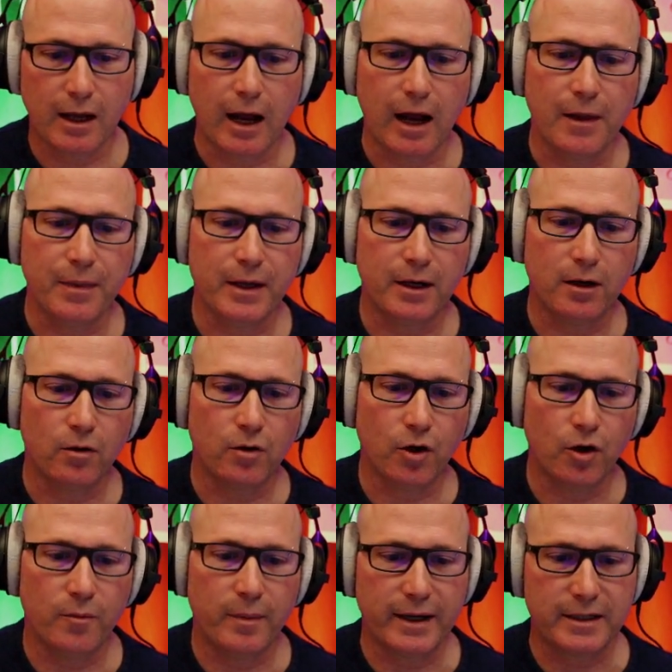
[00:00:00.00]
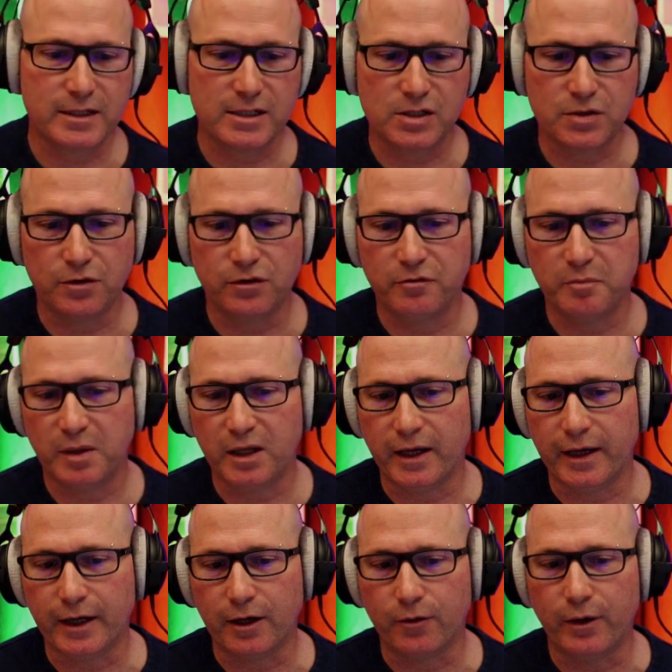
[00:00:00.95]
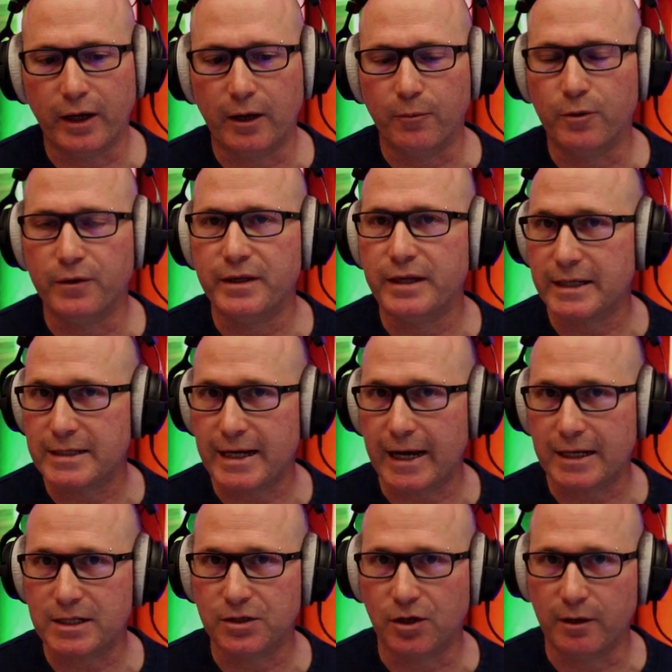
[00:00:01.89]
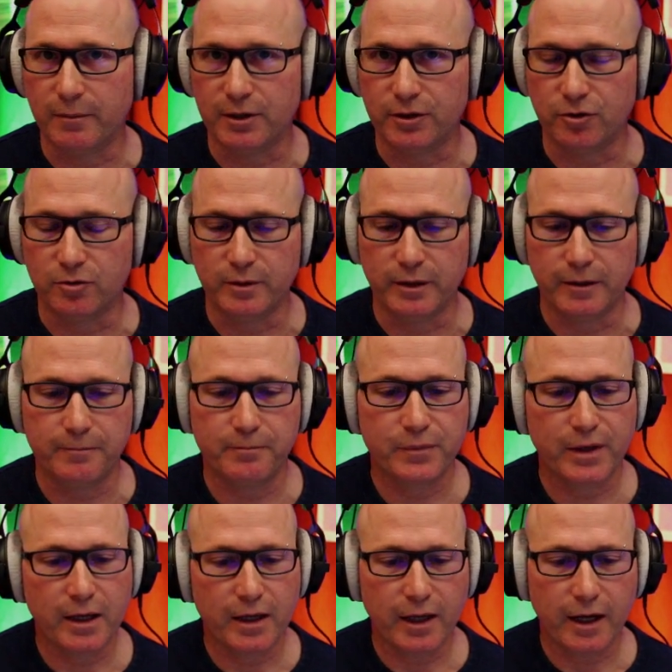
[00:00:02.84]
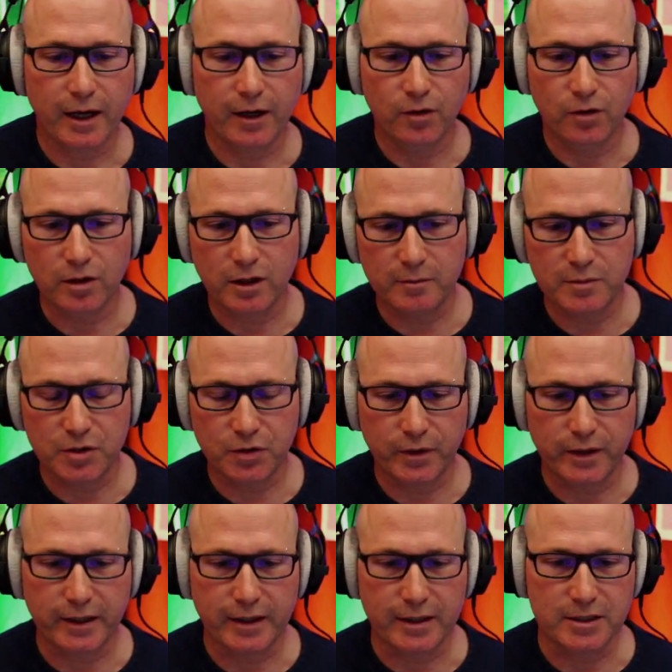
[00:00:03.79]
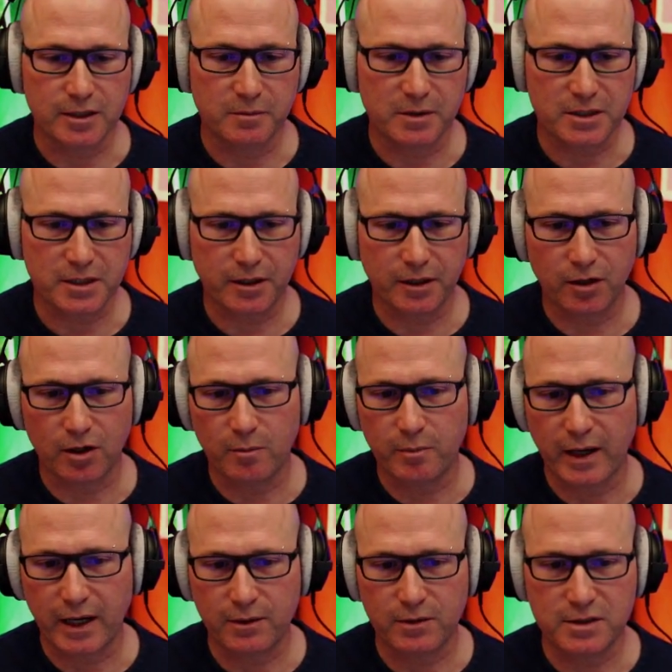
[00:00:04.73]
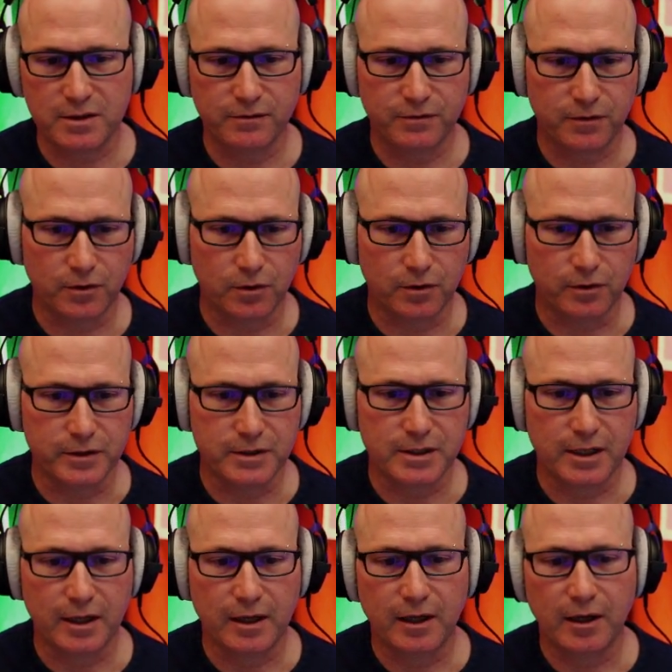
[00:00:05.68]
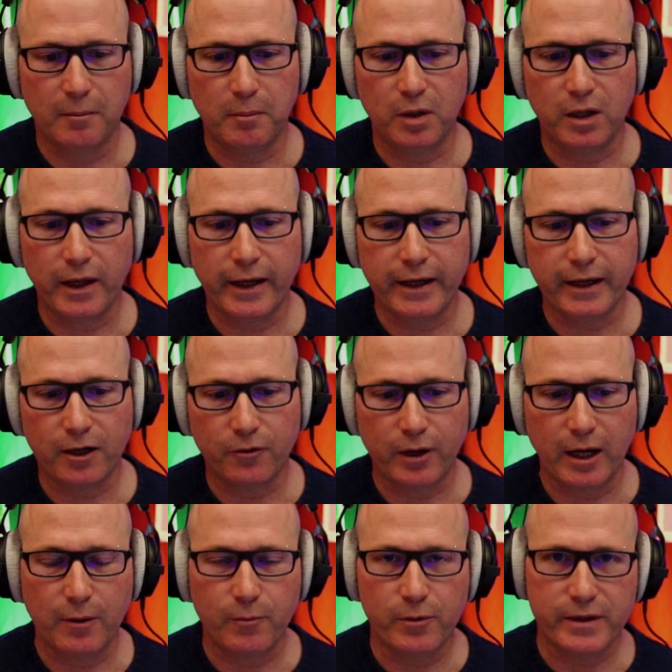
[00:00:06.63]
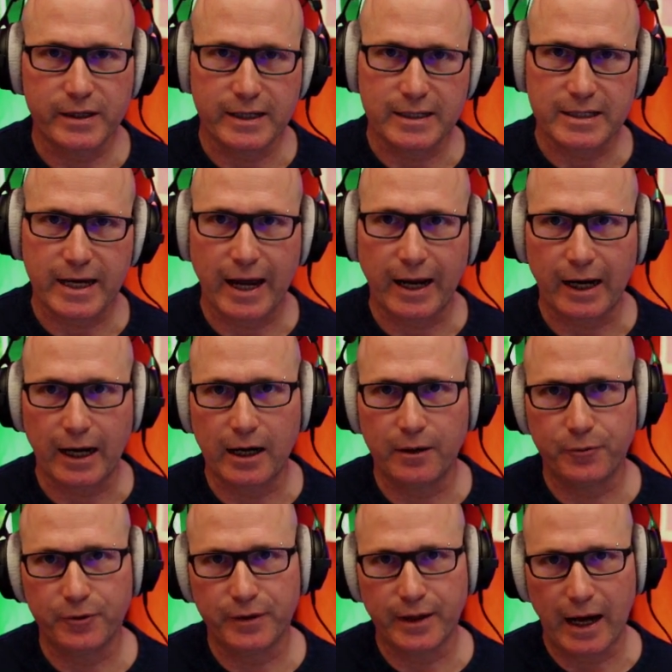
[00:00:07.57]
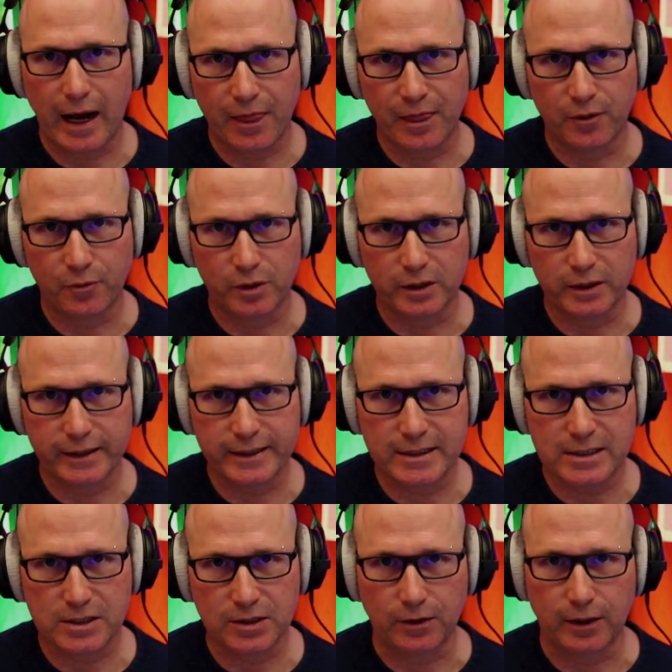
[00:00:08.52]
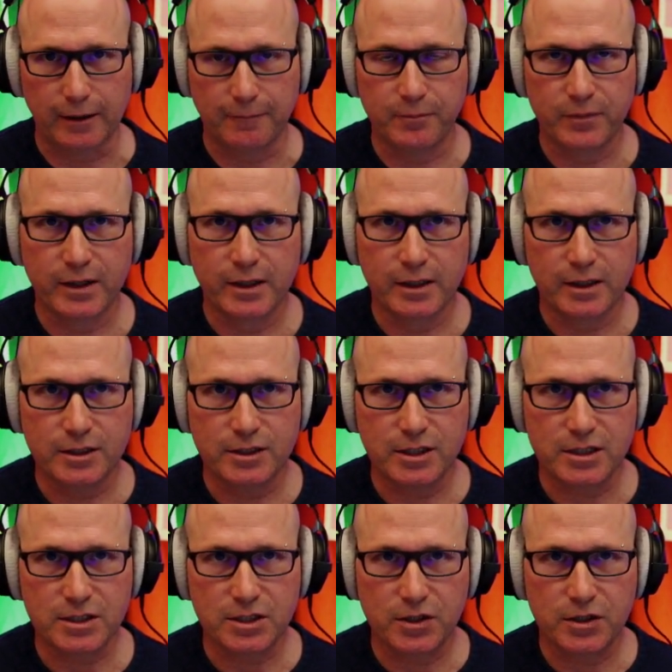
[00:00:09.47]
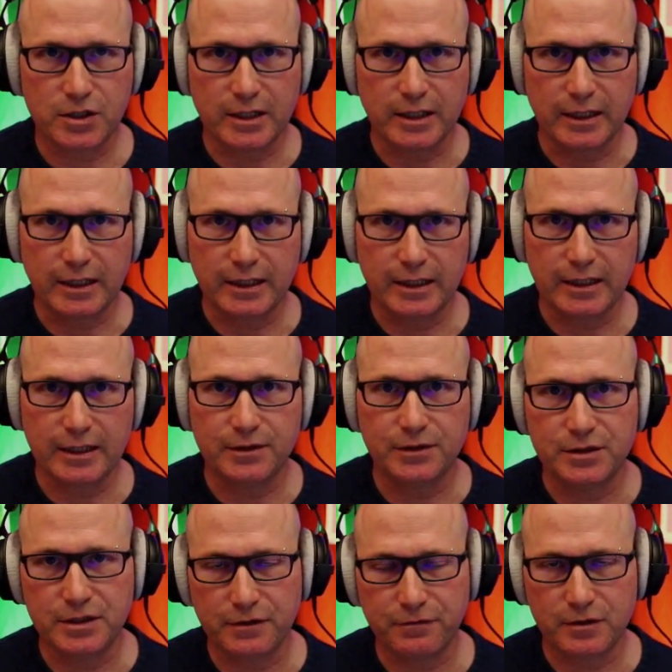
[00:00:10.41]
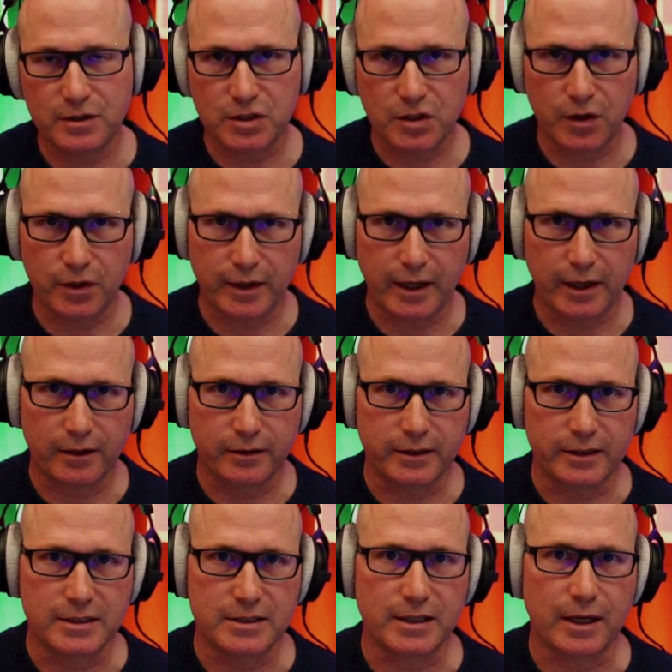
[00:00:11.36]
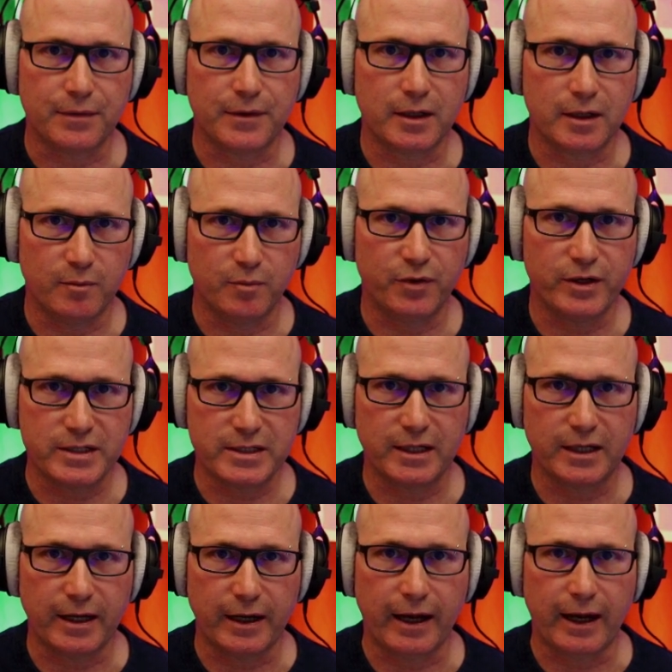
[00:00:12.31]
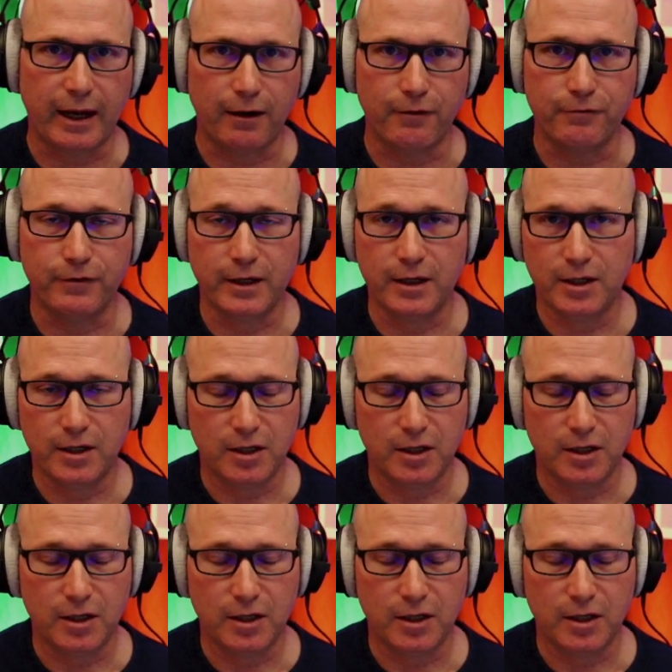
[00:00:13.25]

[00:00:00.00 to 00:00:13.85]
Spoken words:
And then I'll go back to sort of playing around with the attack time a little bit. And all I'm doing is I'm just going to go backwards and forwards, playing around with the attack and the release time, just so you can hear the different tonalities that the compressor can have